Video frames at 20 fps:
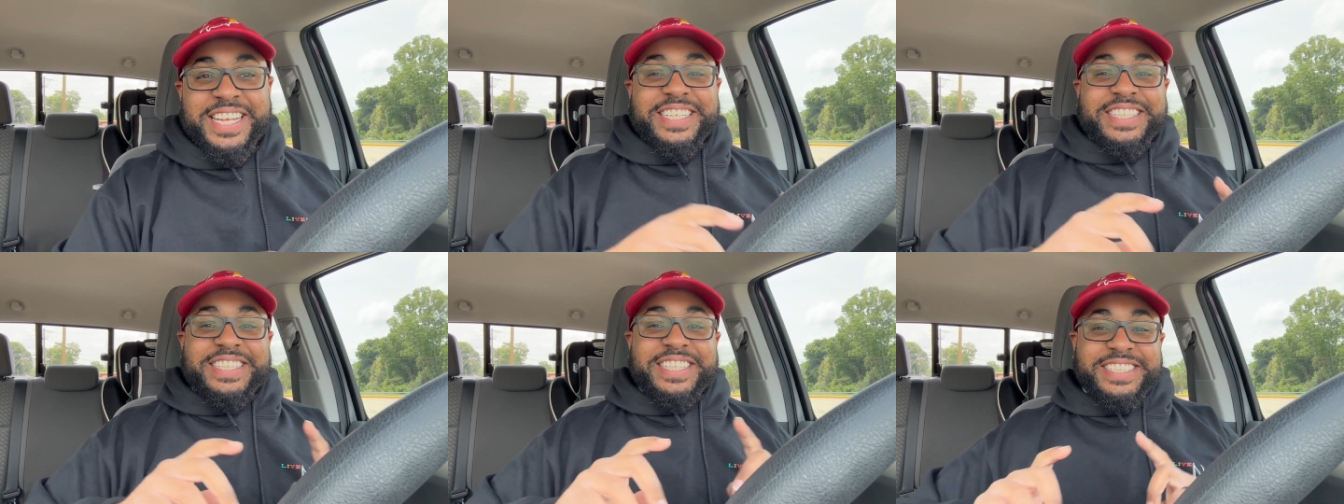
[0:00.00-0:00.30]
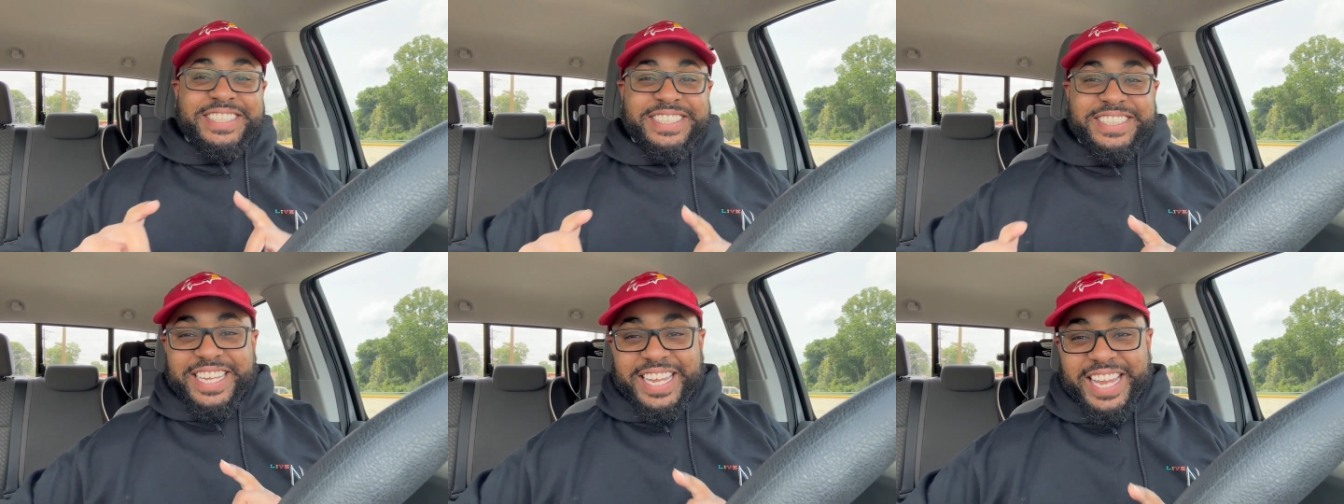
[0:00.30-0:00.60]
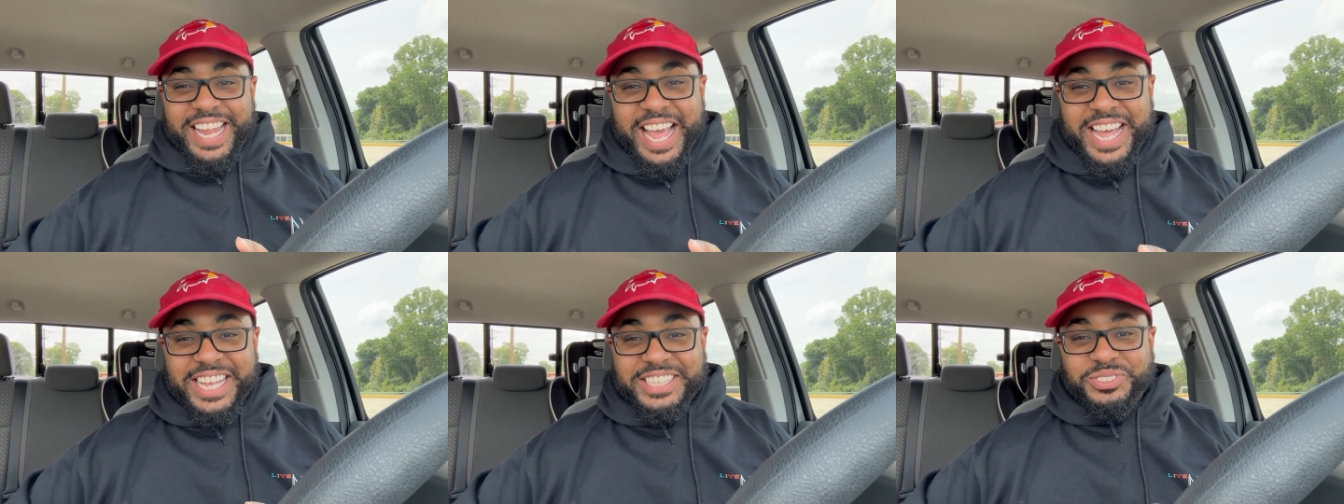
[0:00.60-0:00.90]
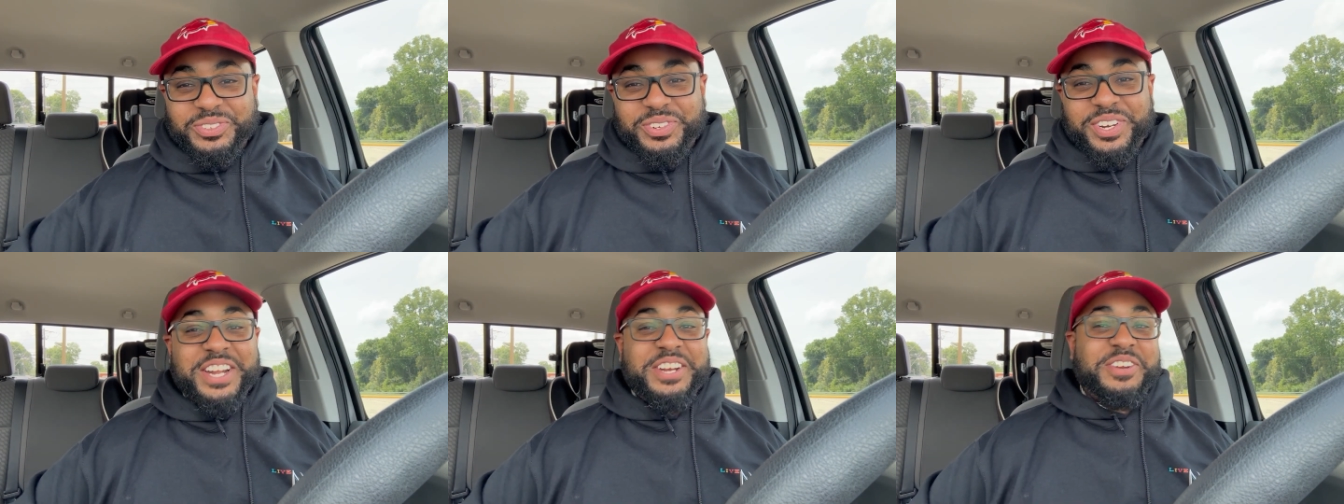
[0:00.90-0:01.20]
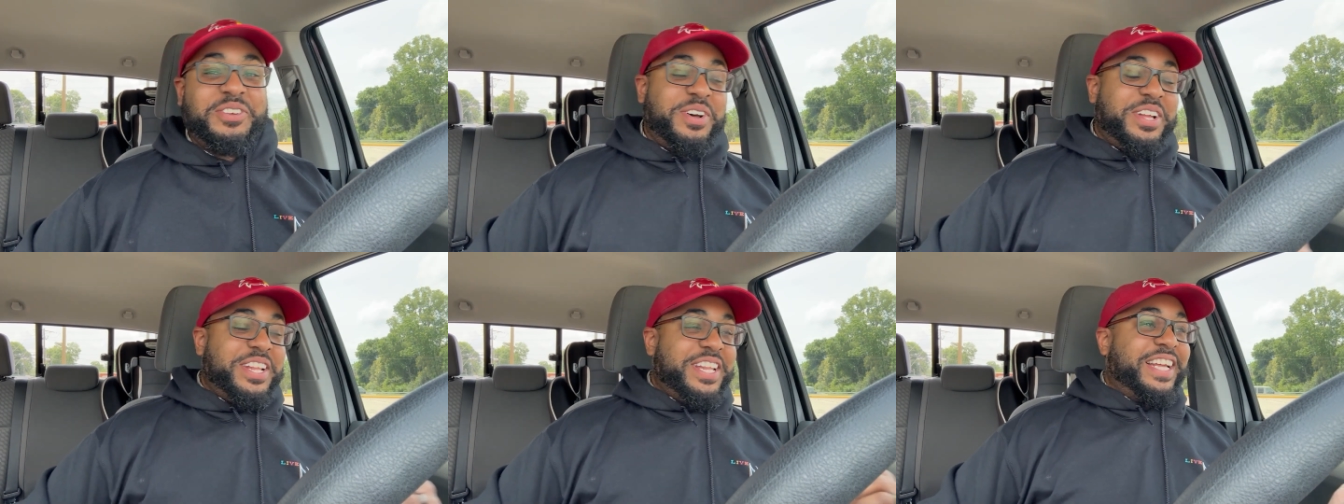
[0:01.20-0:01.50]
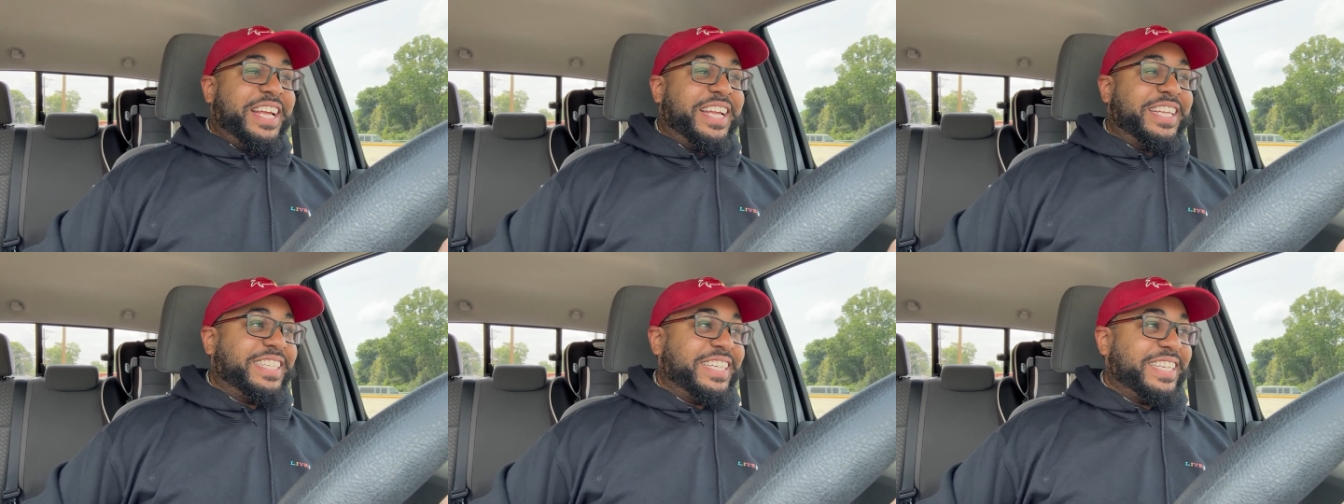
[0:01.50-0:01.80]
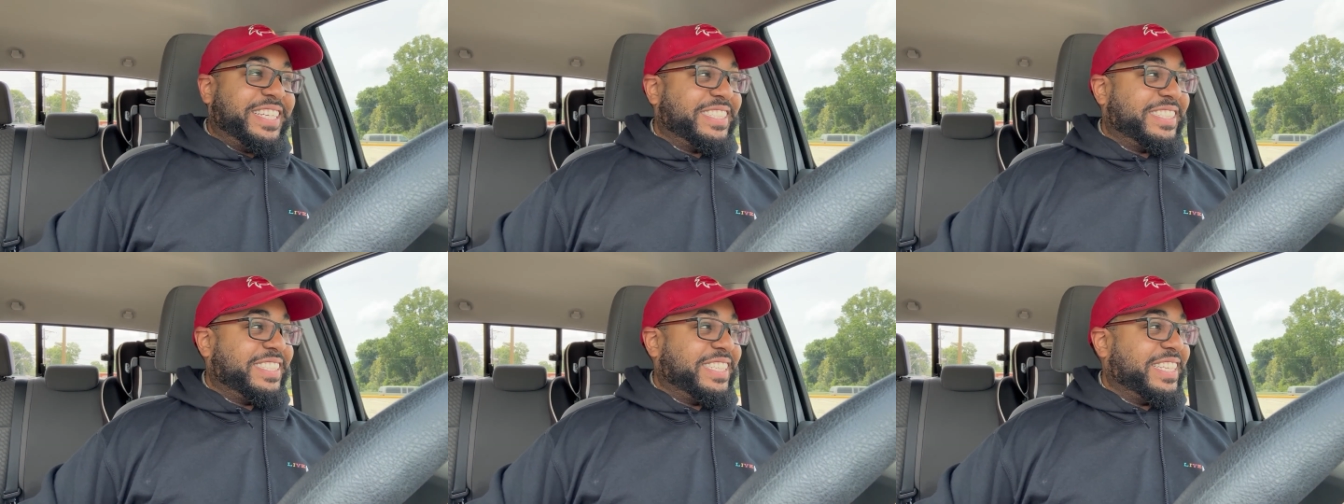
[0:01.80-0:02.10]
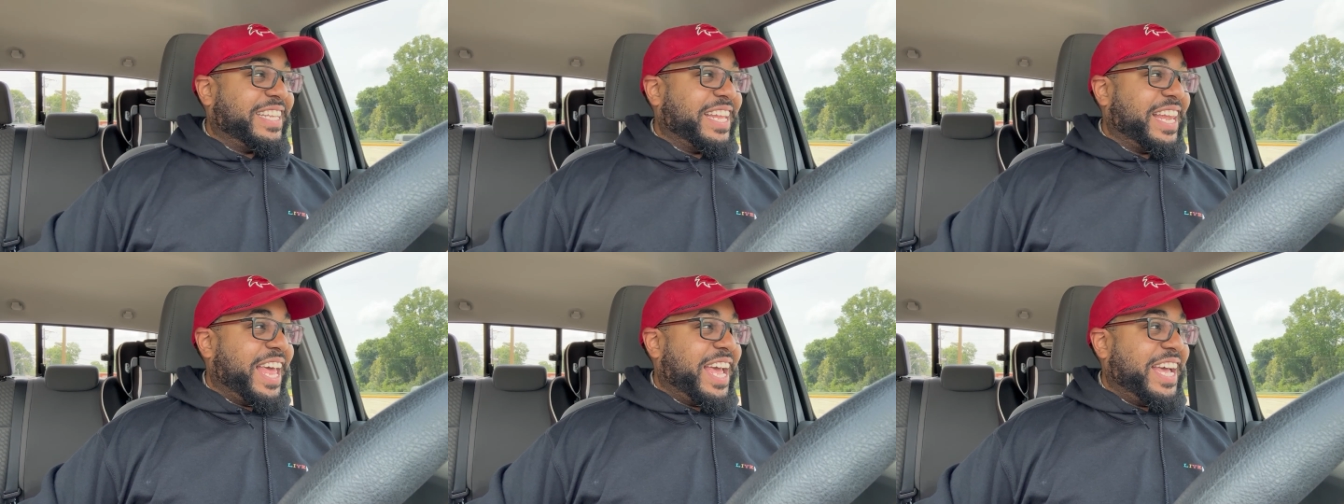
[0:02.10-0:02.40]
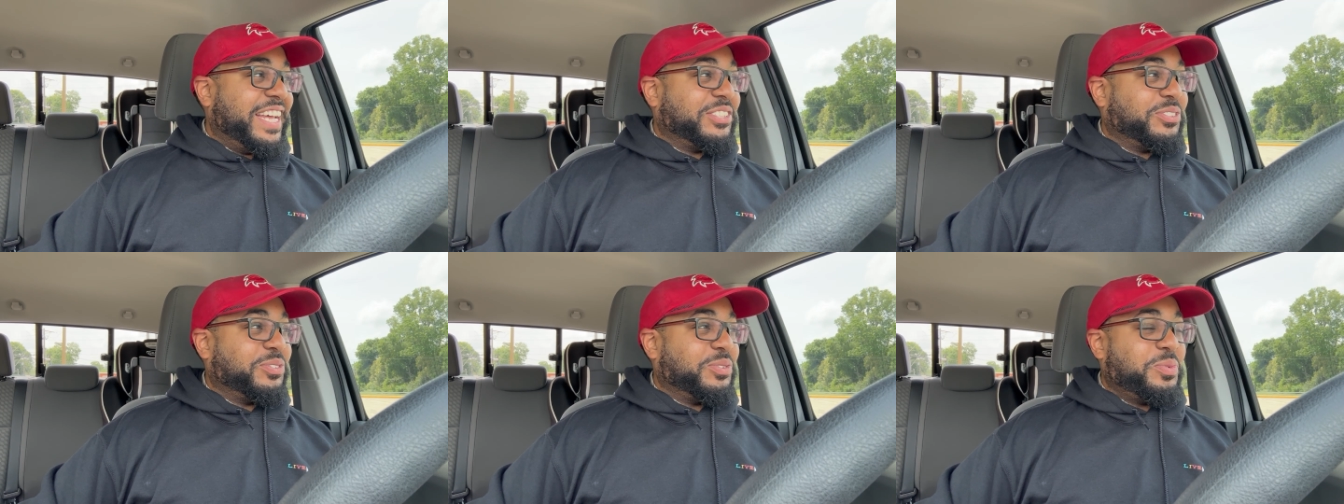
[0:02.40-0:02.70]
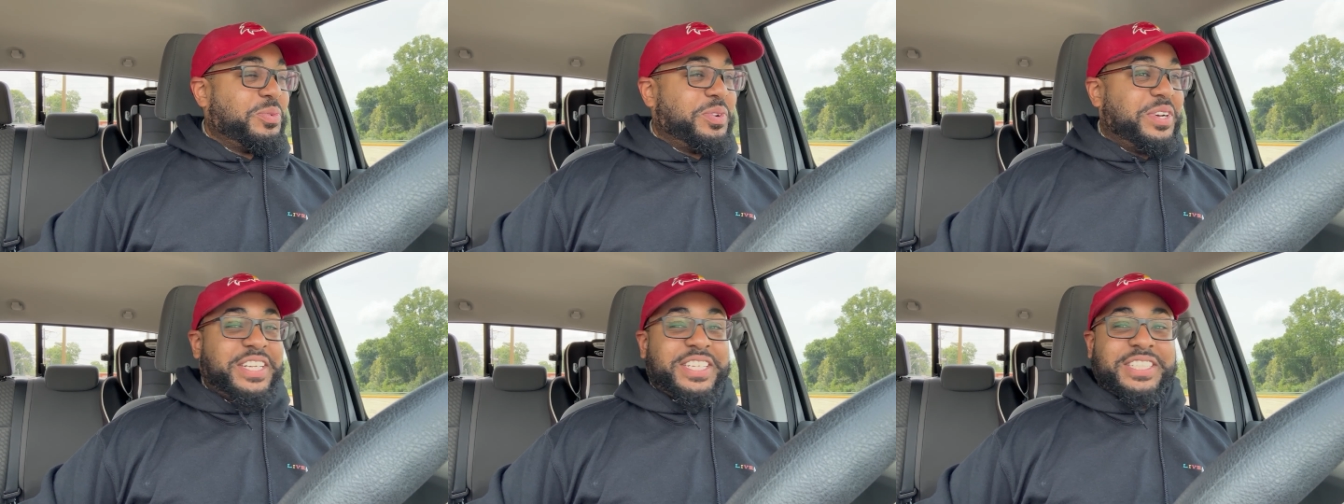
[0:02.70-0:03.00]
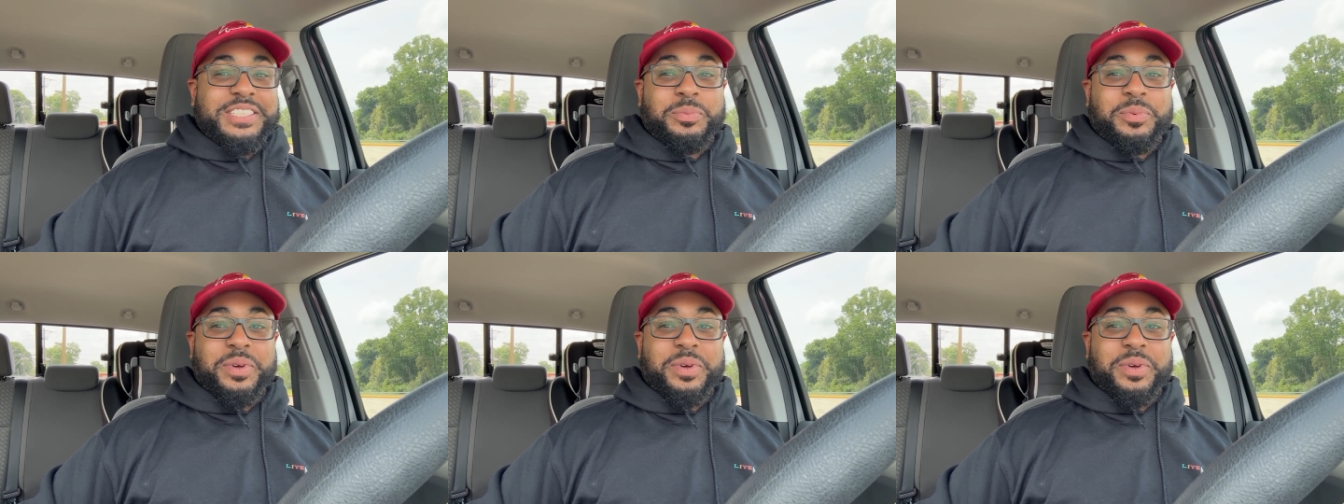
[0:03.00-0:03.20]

This is the last one. I know I think it said the last one was,